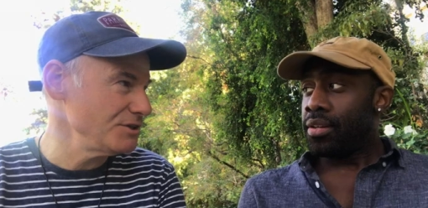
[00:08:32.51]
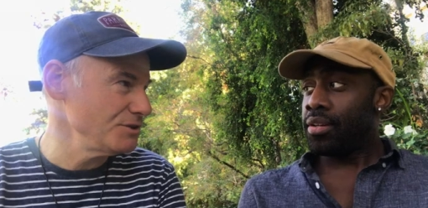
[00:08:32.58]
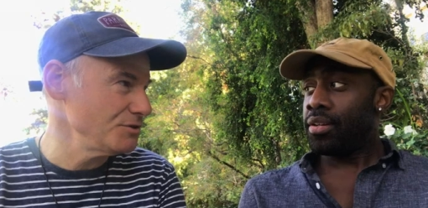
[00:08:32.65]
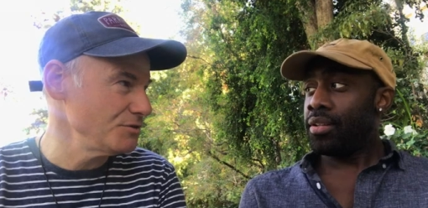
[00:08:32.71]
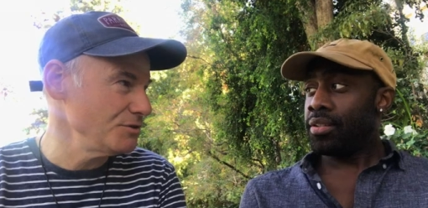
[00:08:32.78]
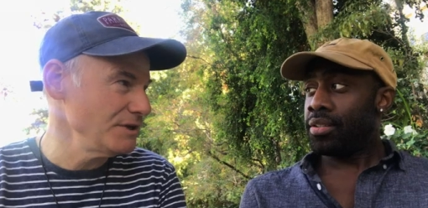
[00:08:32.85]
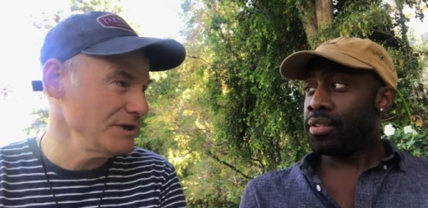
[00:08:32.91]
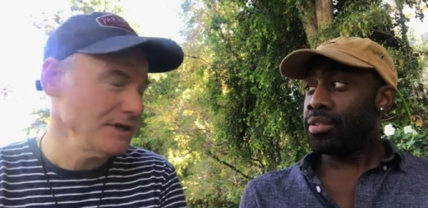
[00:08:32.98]

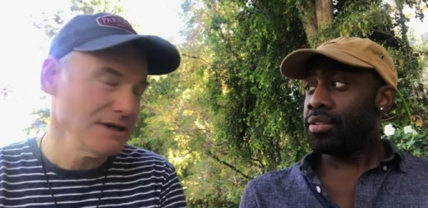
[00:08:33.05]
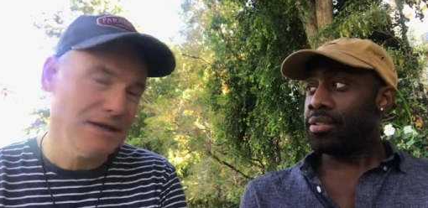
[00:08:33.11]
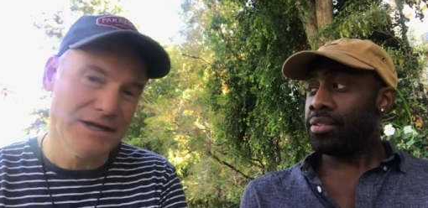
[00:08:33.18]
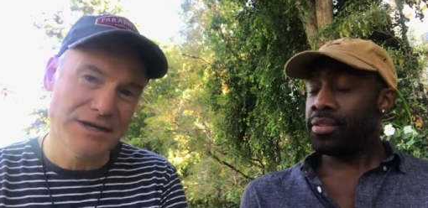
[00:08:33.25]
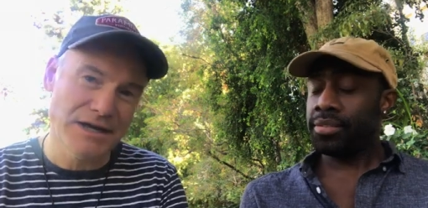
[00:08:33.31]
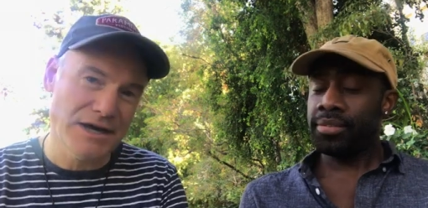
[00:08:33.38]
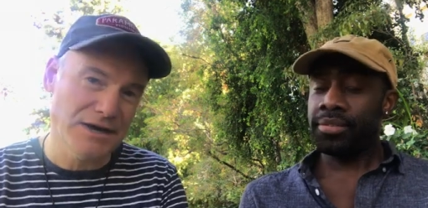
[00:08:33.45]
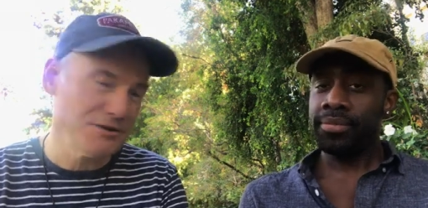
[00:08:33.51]
Speaker 1: do.
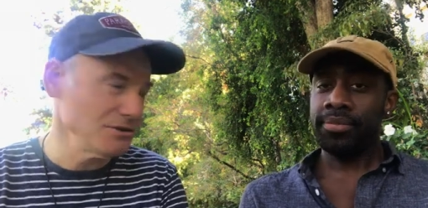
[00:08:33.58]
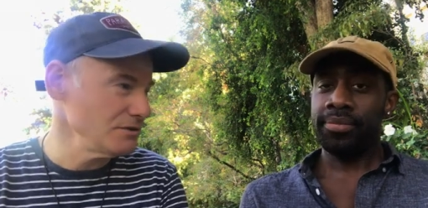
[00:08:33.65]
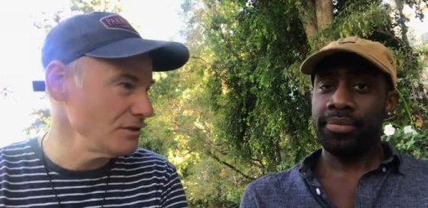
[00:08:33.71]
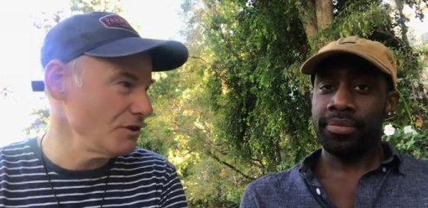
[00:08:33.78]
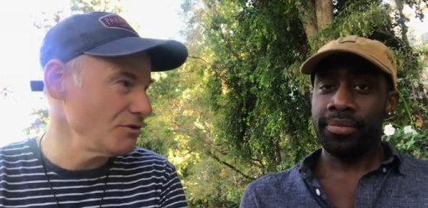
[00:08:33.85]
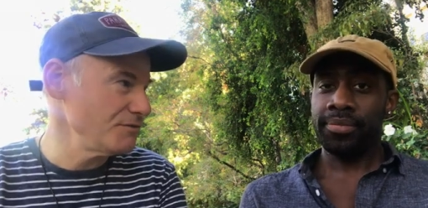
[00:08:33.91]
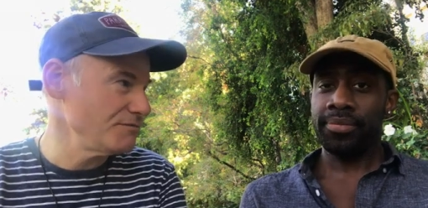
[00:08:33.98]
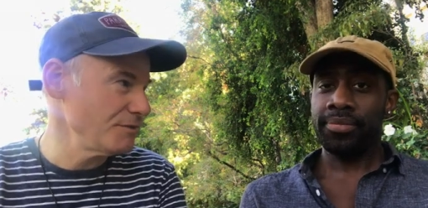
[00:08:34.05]
And now you're
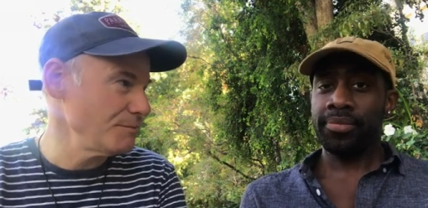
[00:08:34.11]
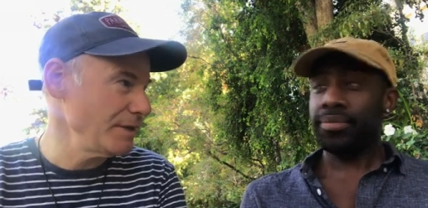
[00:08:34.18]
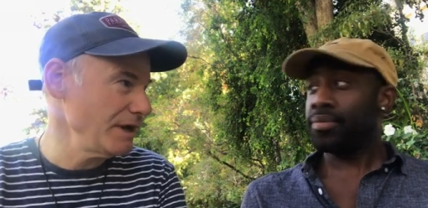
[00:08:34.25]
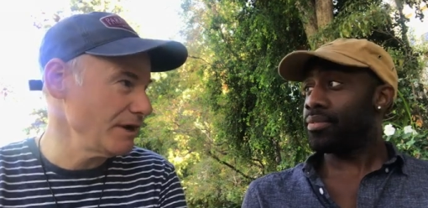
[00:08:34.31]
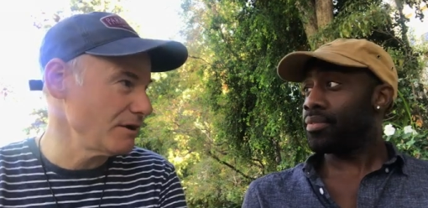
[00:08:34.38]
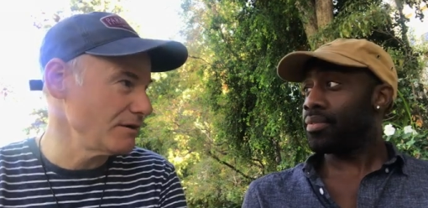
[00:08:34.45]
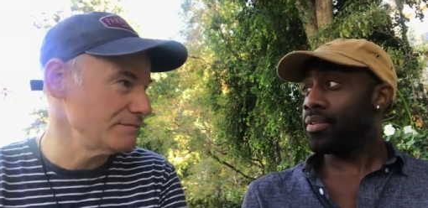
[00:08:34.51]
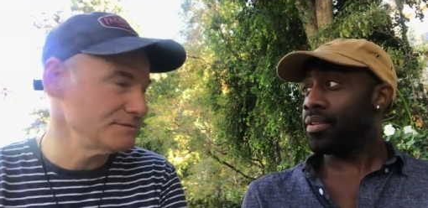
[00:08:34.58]
loaded for
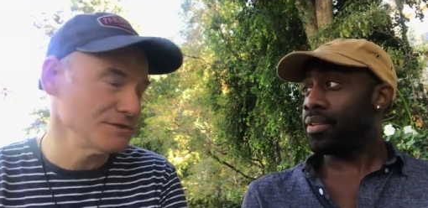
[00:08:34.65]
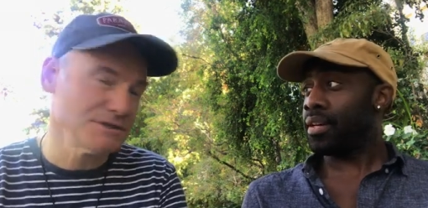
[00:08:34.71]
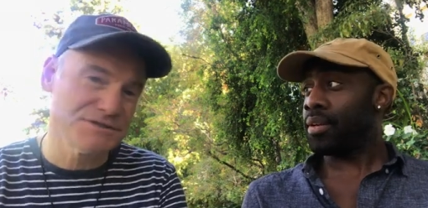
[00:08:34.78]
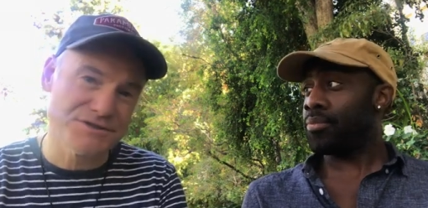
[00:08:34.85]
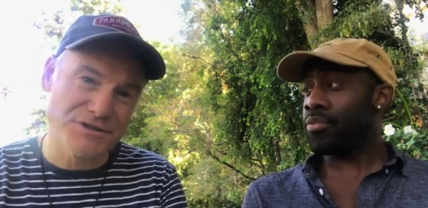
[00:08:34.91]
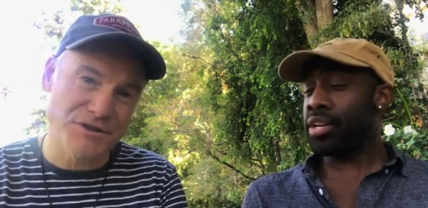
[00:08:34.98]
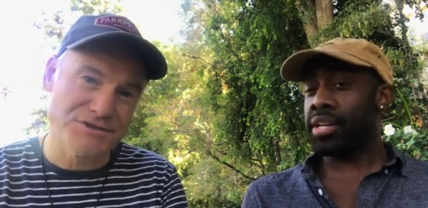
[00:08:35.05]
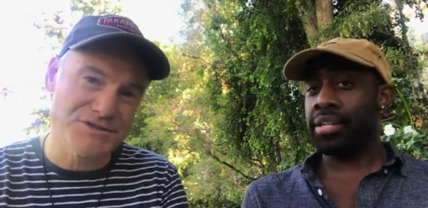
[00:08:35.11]
Bear. You're gonna
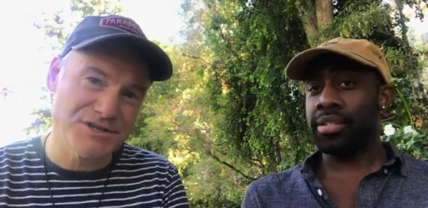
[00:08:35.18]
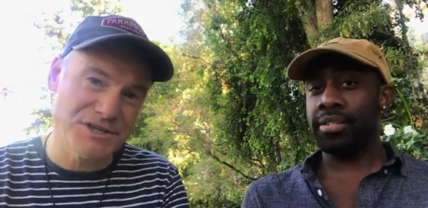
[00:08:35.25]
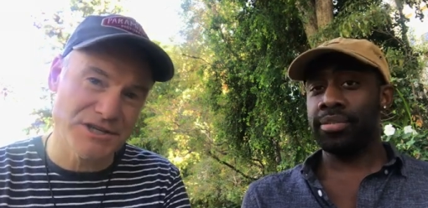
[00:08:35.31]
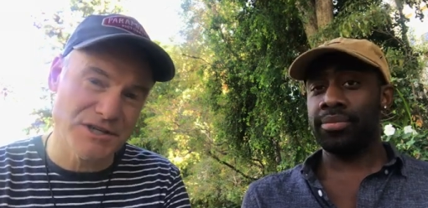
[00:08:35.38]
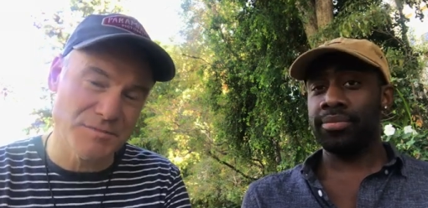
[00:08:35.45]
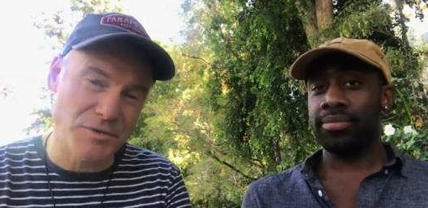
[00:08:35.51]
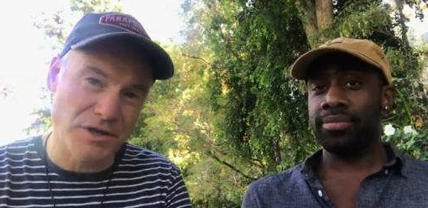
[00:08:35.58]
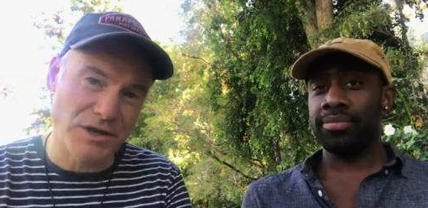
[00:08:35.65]
start ready. seeing
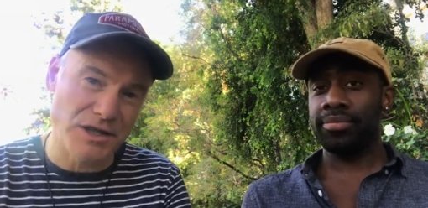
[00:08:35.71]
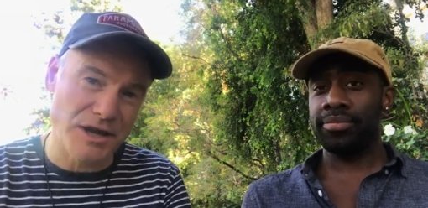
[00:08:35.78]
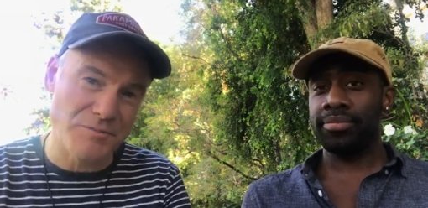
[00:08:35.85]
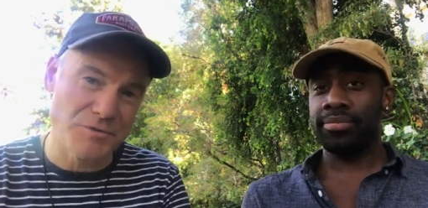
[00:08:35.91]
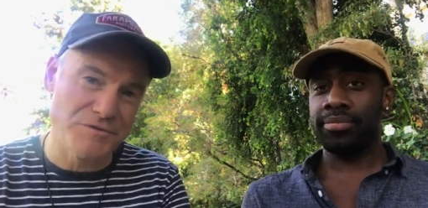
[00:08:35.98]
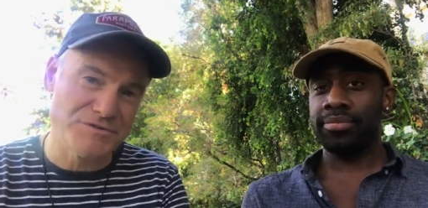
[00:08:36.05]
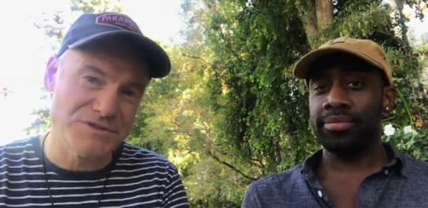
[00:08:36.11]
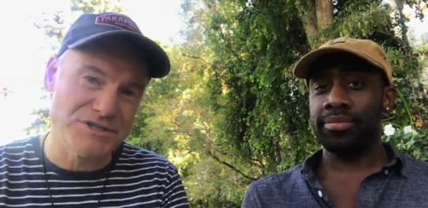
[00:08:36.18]
him on a lot of
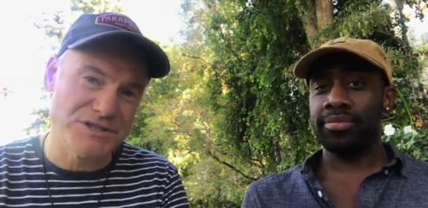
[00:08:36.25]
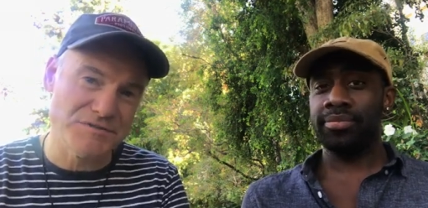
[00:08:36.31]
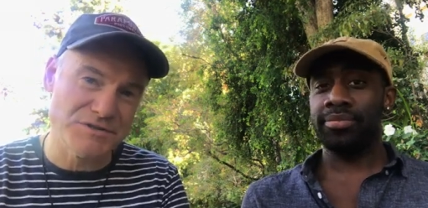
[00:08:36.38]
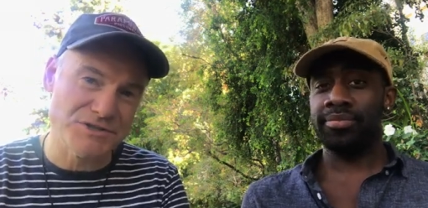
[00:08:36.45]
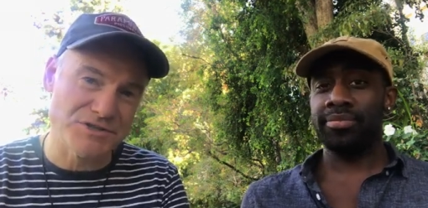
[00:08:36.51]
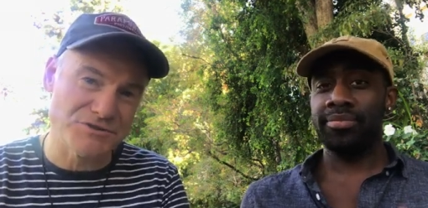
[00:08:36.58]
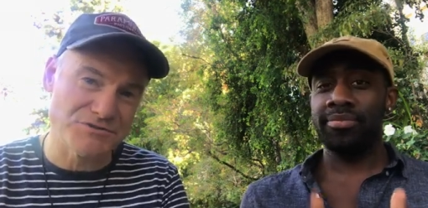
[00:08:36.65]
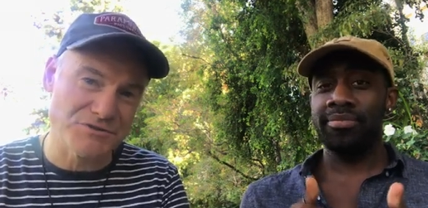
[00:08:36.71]
movies and TV
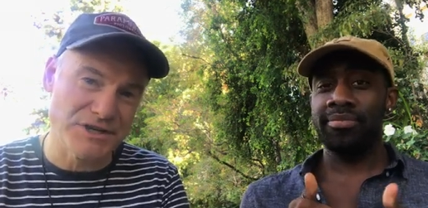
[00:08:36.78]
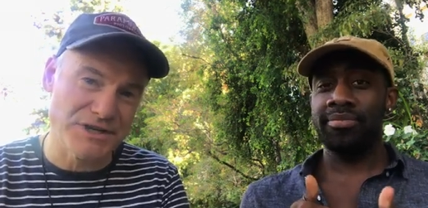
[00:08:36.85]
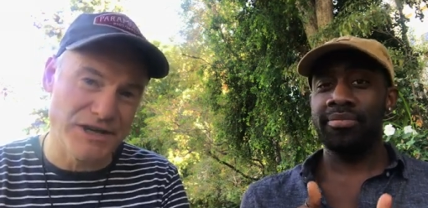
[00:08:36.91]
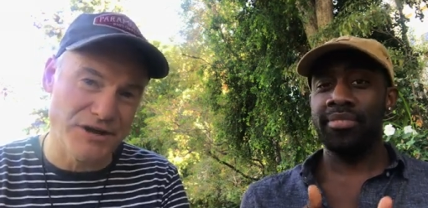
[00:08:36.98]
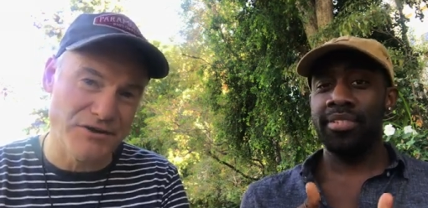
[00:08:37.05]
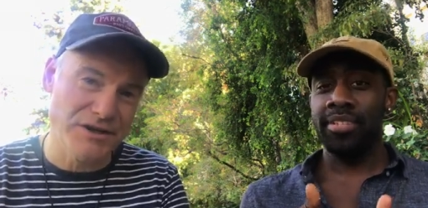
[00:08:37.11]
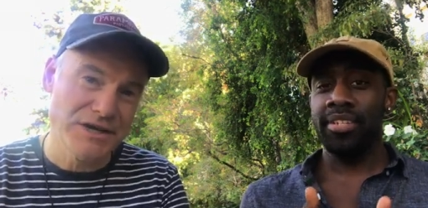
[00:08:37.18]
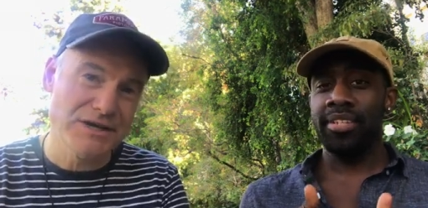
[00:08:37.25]
shows right
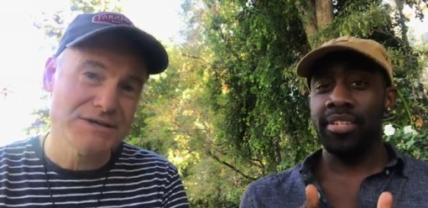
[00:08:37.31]
now.